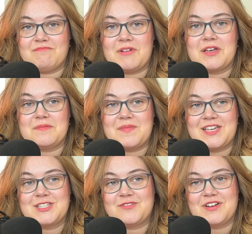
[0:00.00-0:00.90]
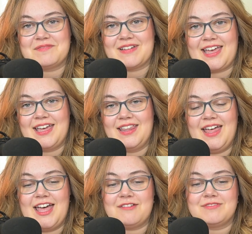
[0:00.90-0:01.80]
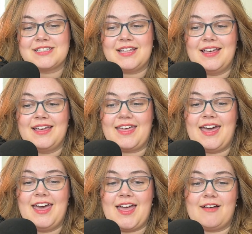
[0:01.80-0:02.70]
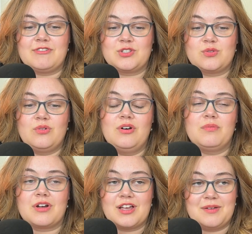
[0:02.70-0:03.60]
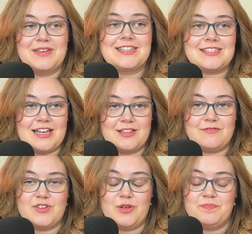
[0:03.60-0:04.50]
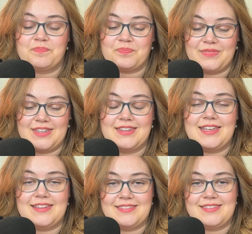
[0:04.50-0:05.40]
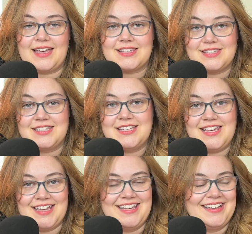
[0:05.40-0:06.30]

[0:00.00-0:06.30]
my best friend Michaela and was like, hey, after school, we're going to make a silent film. And that's the tea.